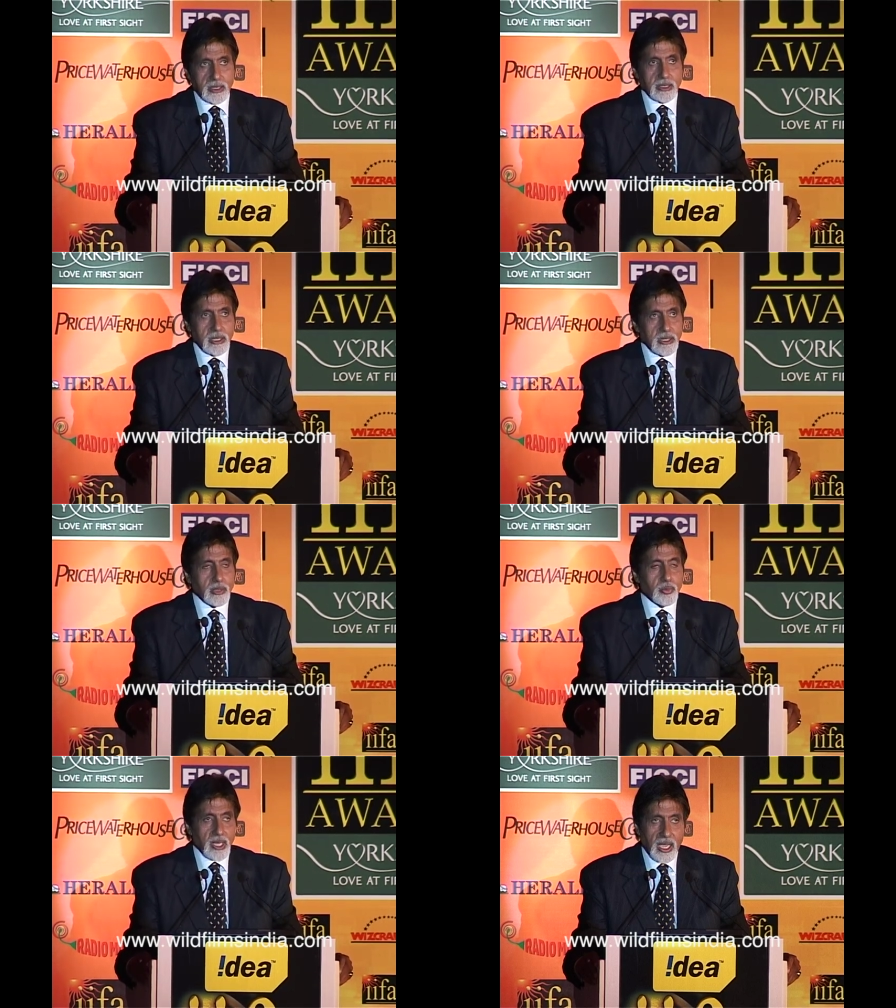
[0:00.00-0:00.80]
that
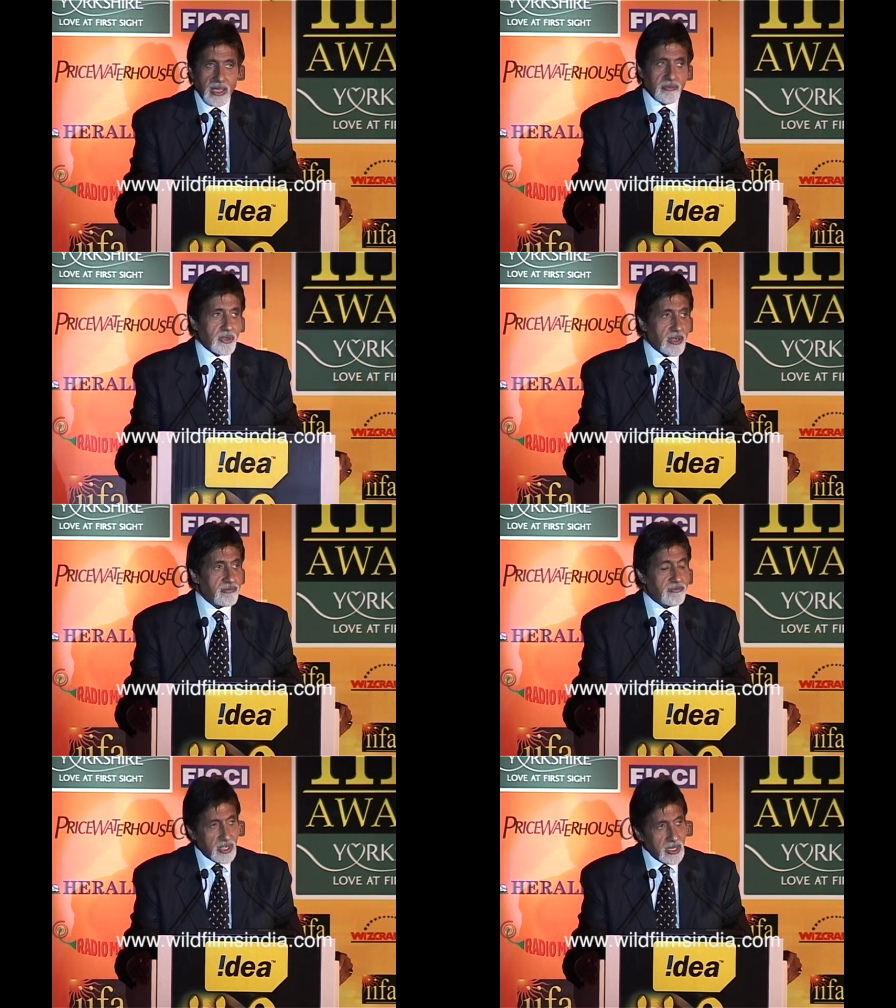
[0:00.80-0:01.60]
India will have
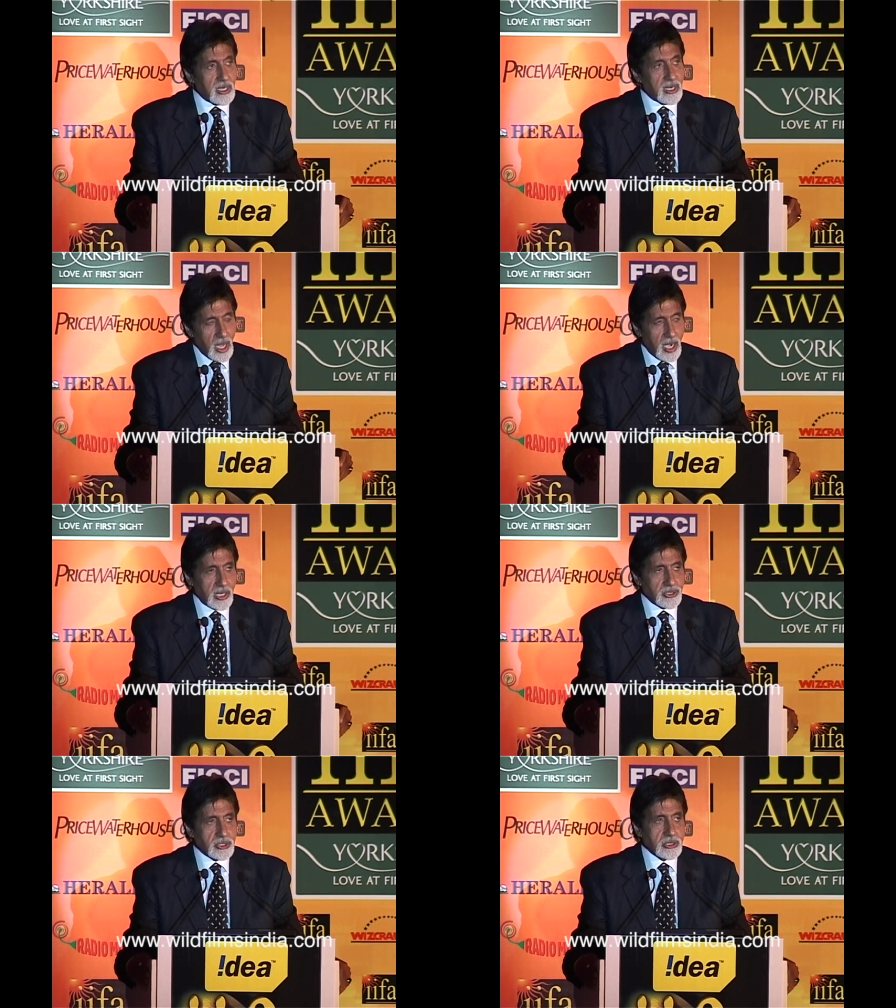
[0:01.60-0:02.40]
a very
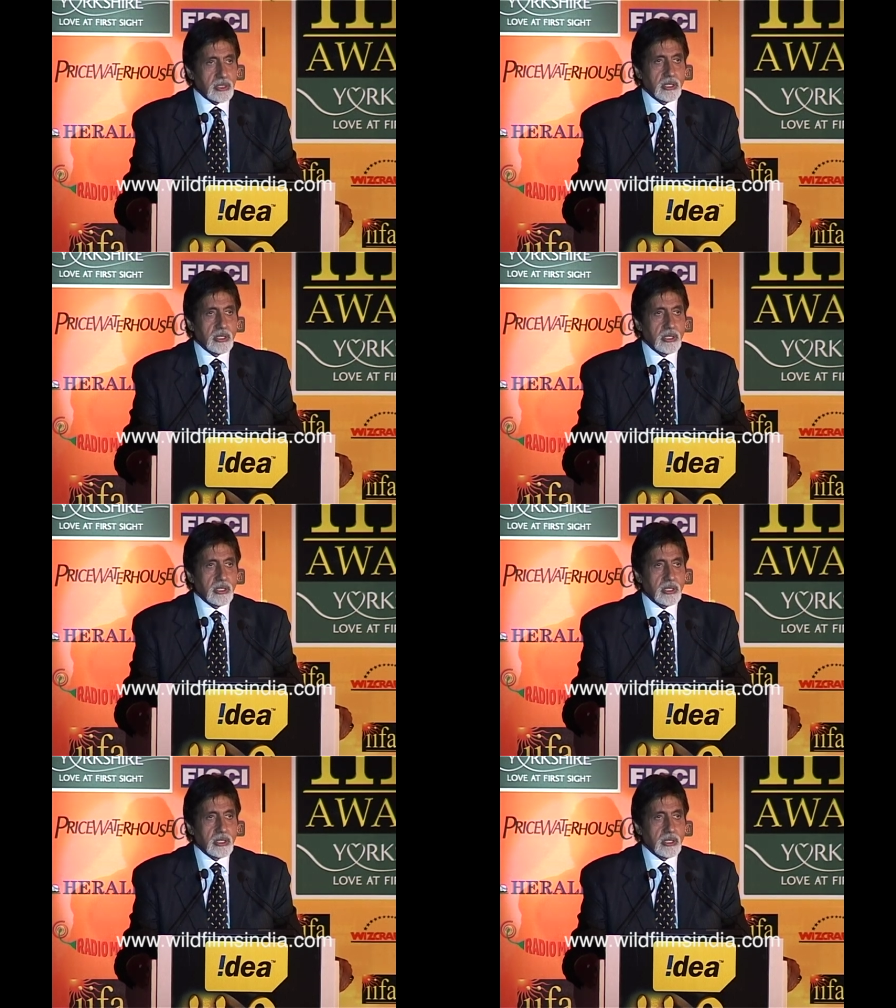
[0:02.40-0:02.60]
large